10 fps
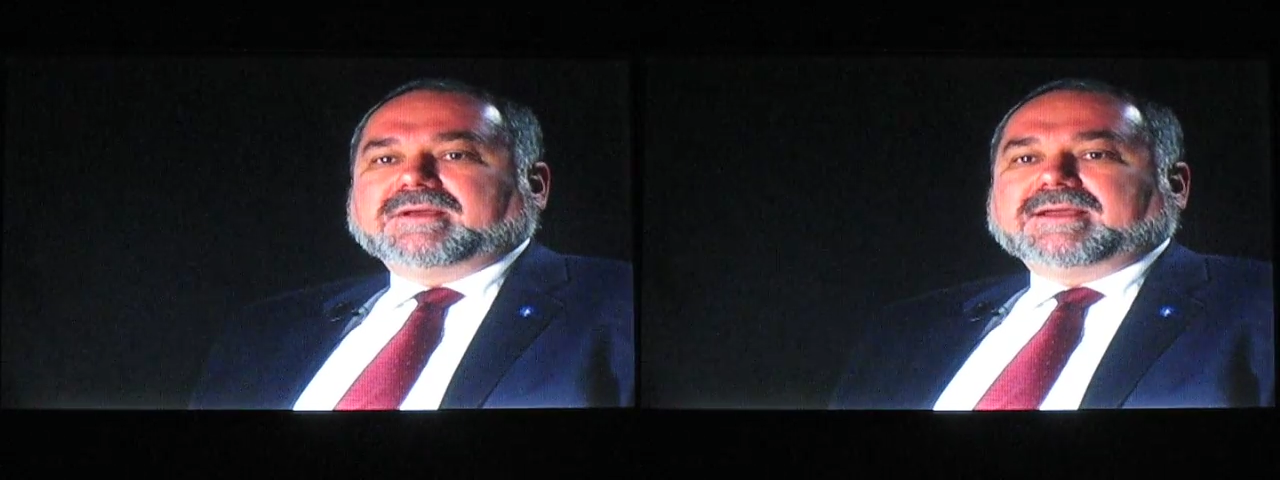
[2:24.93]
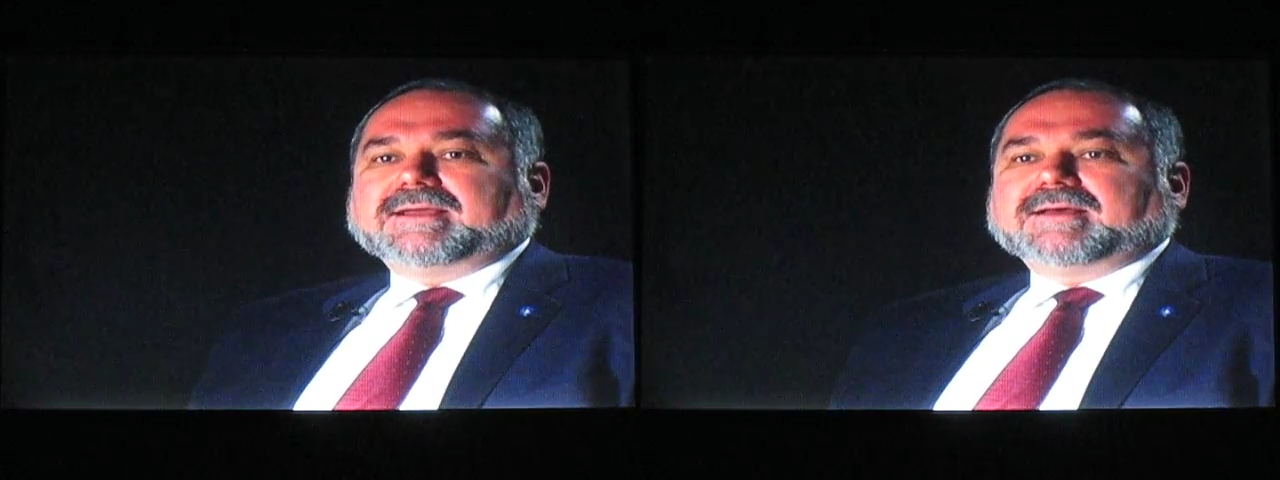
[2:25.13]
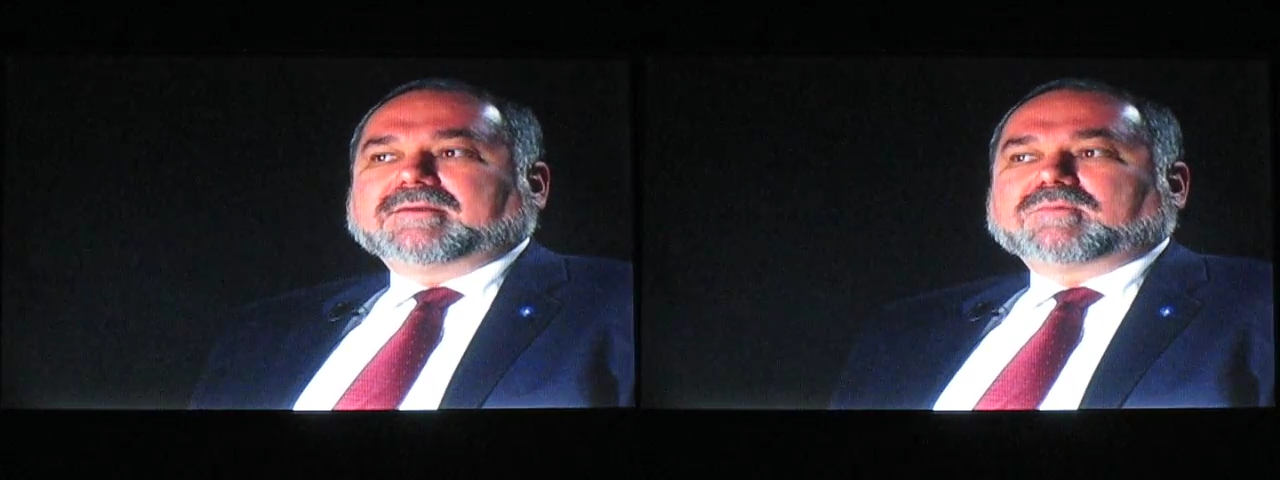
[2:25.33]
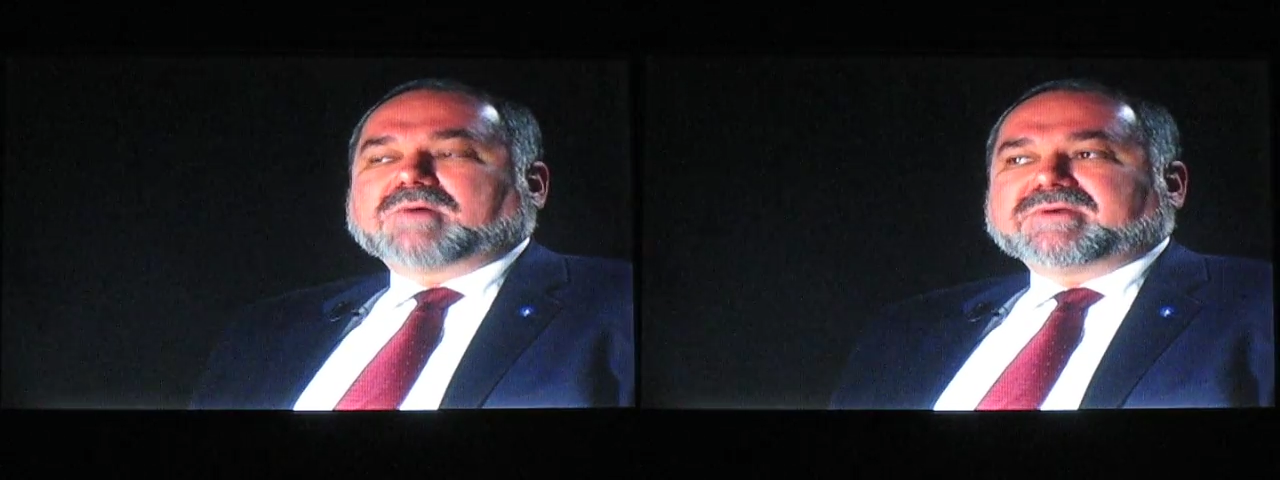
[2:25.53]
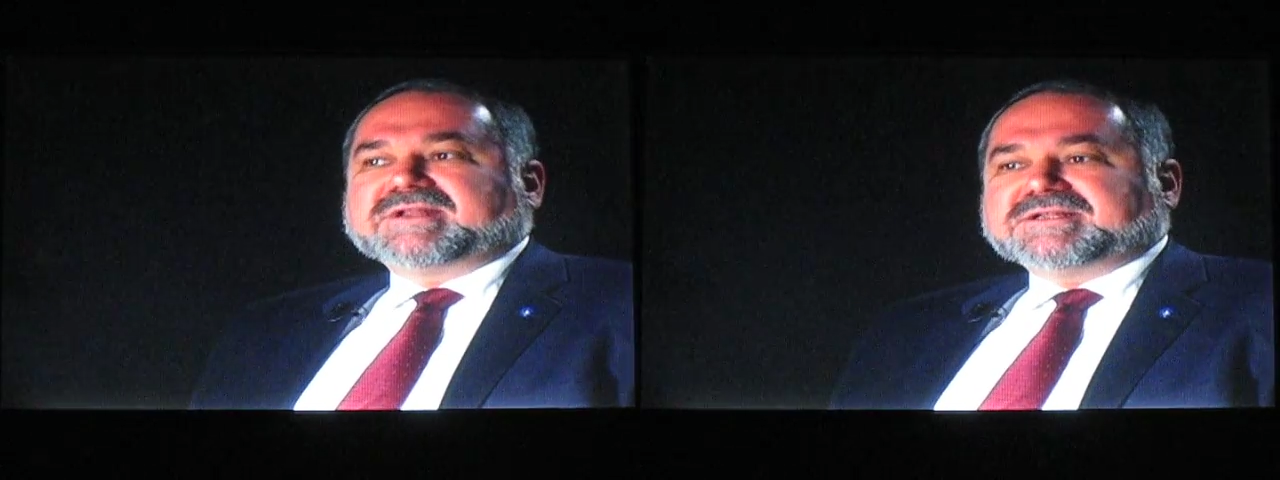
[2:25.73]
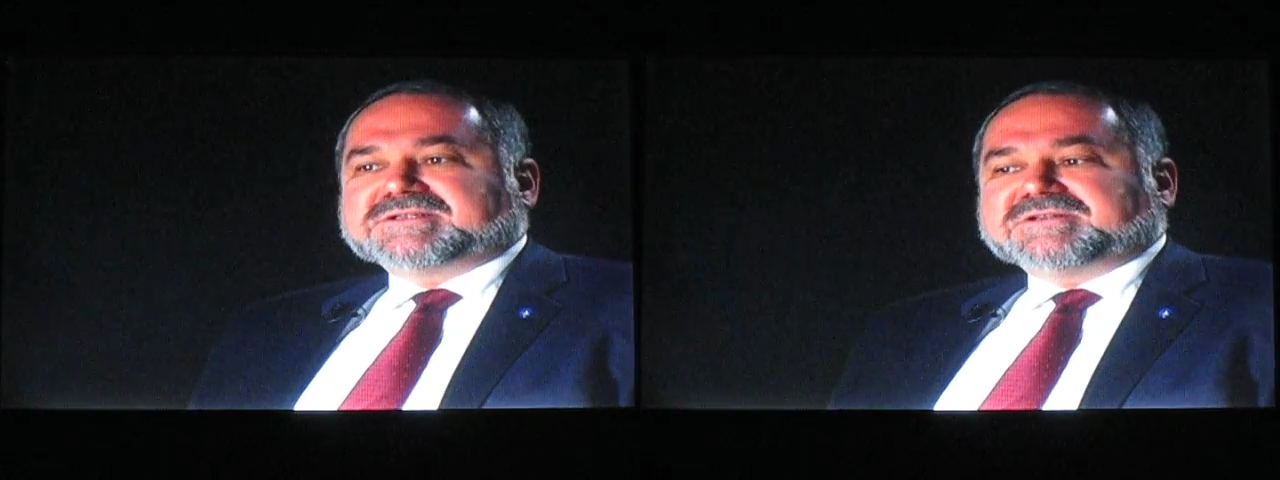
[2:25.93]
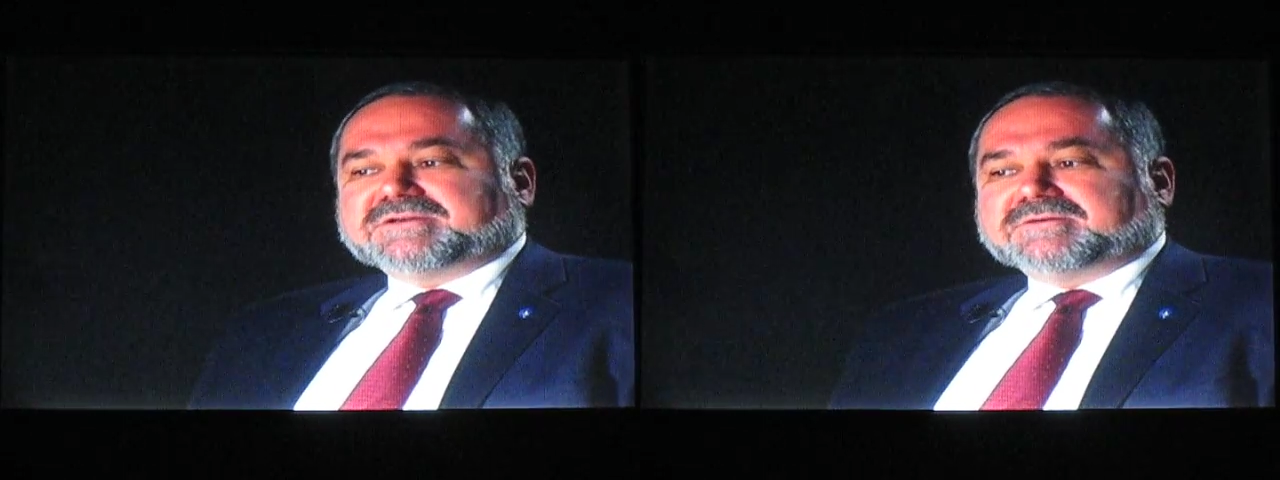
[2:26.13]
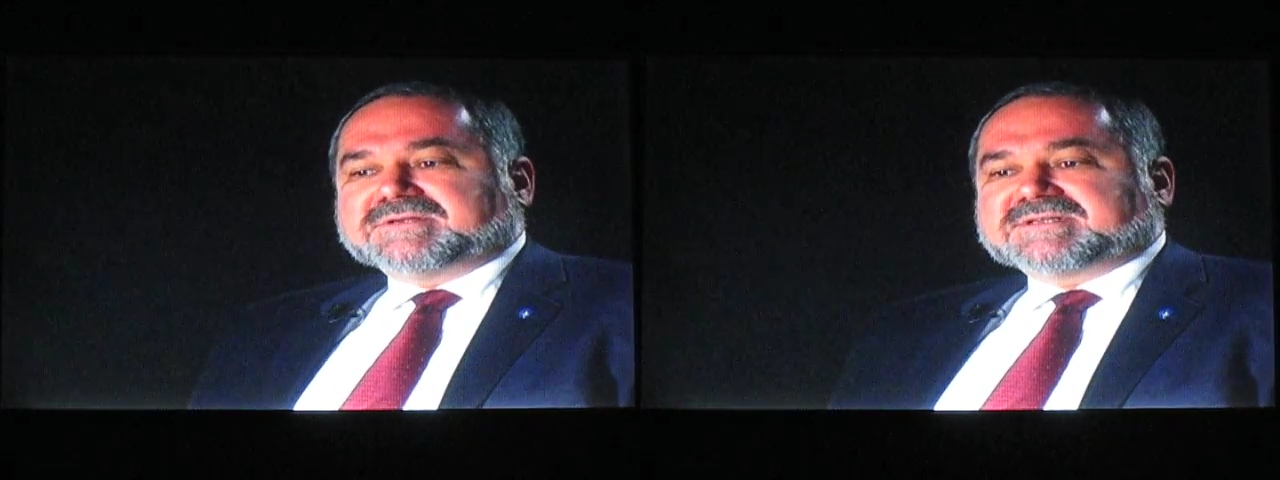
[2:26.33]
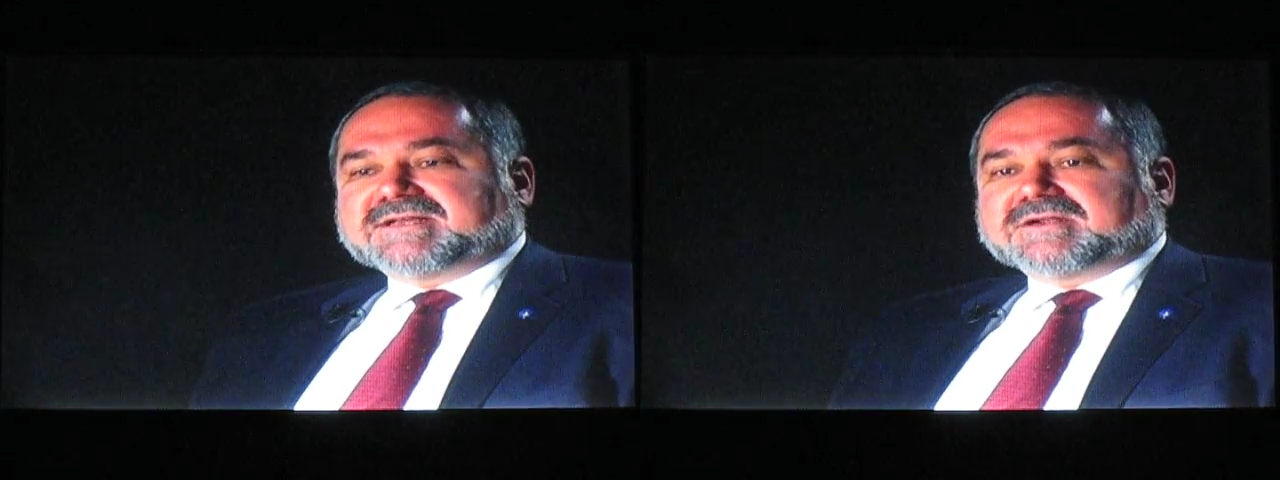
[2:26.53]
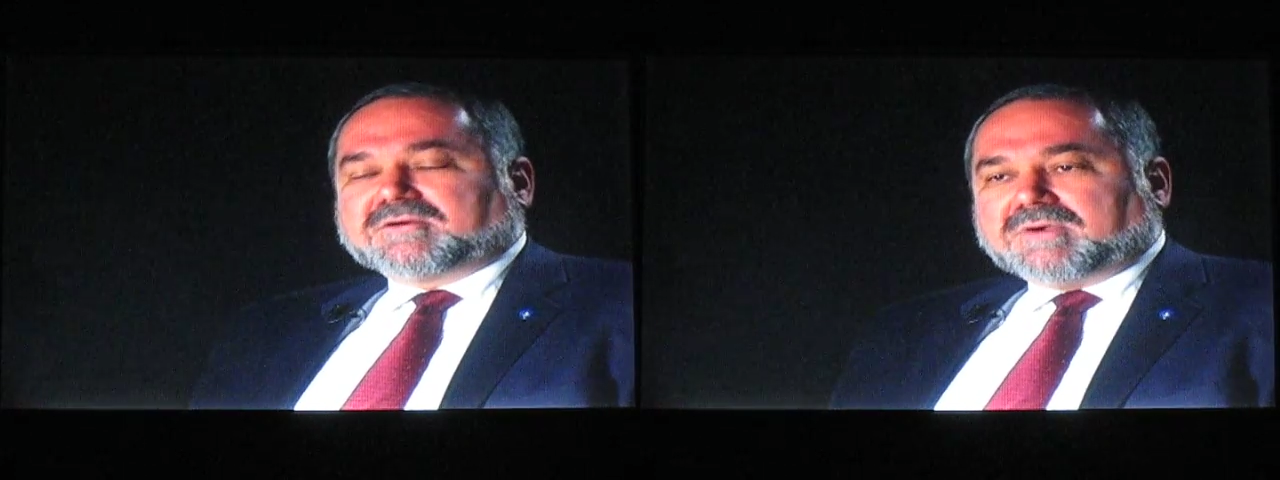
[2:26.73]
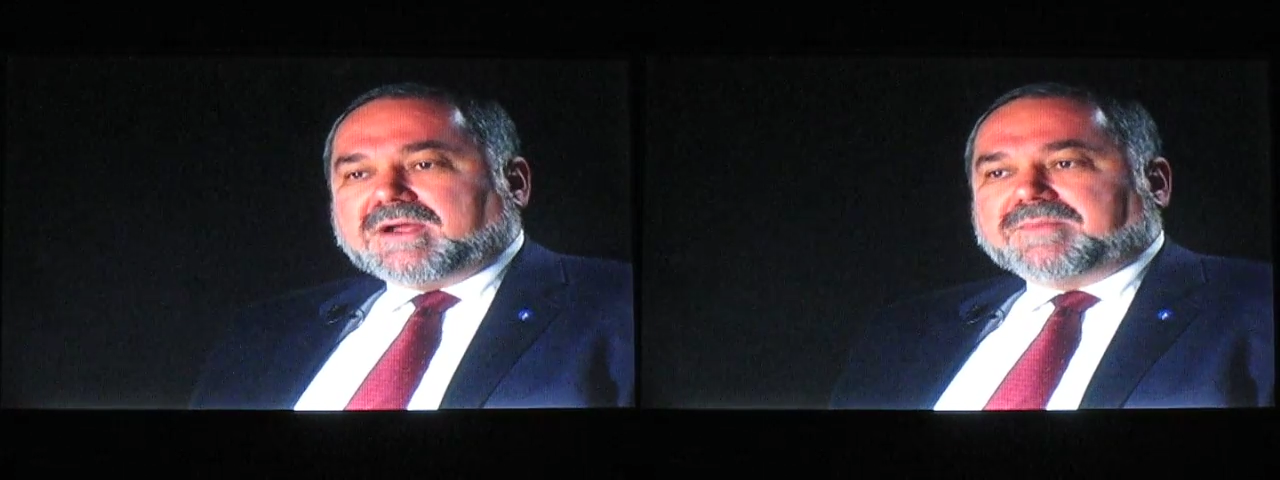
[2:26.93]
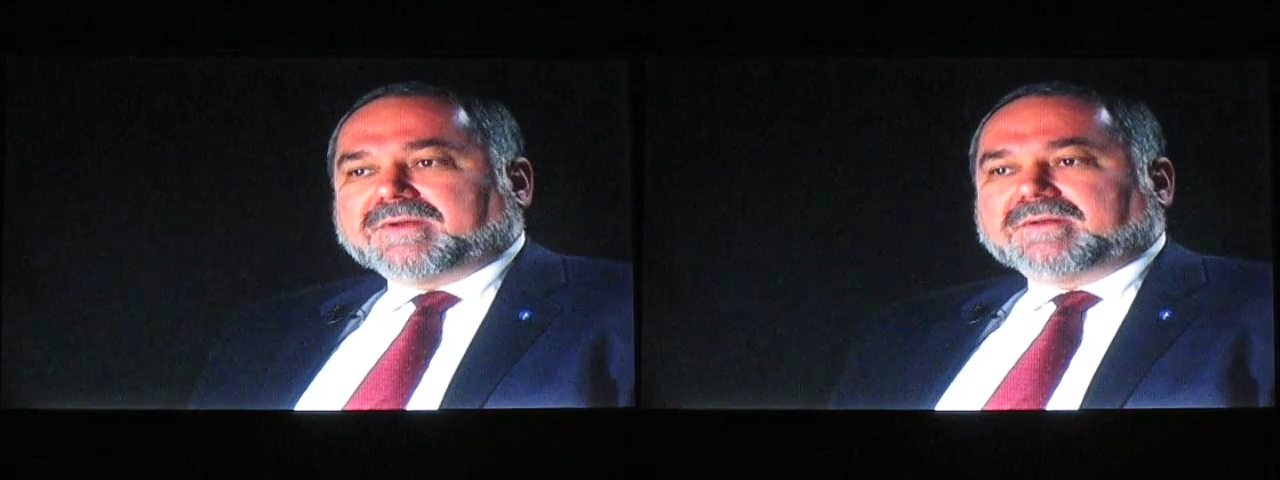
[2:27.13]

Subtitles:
And what we need to do is get a grip